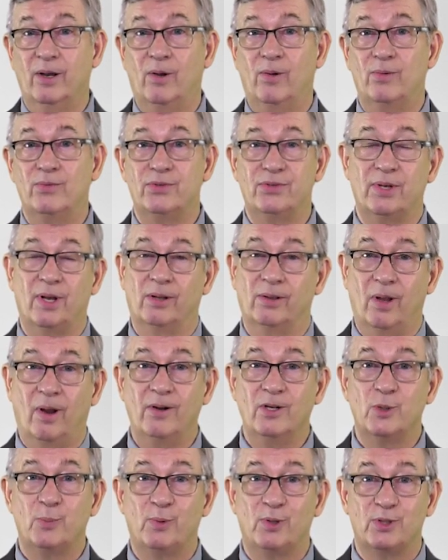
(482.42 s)
owns a
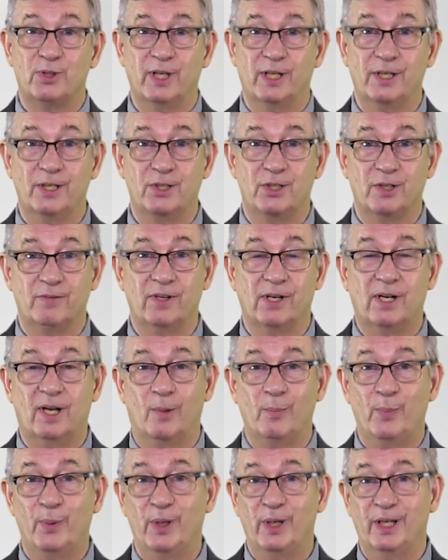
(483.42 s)
large percentage of a
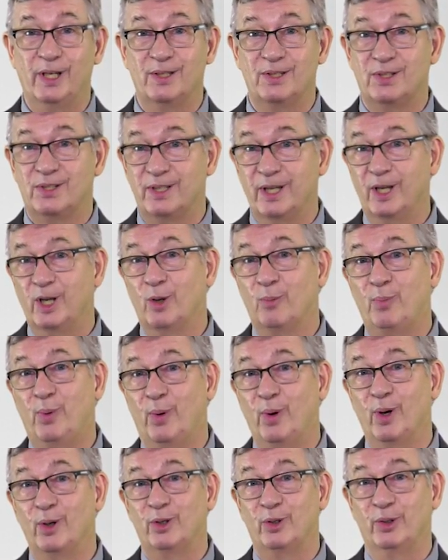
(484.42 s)
company in
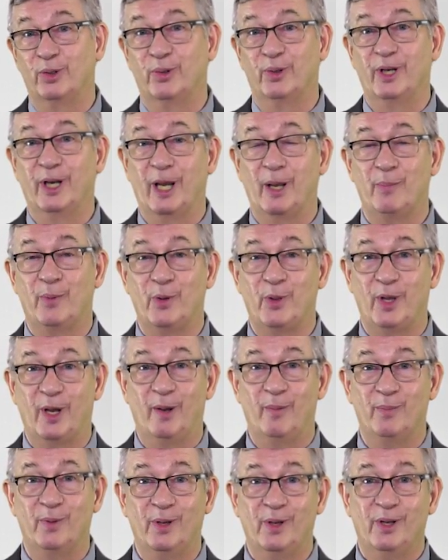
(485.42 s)
Singapore to enable
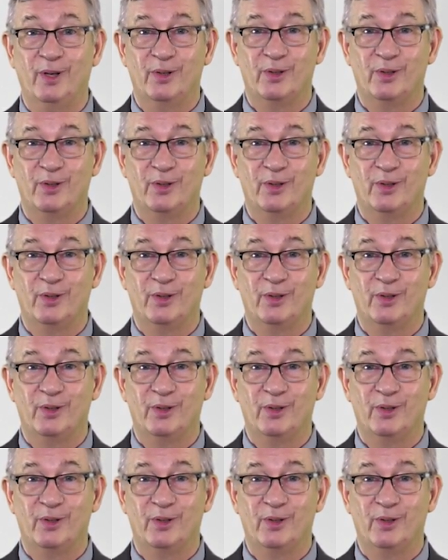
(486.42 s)
them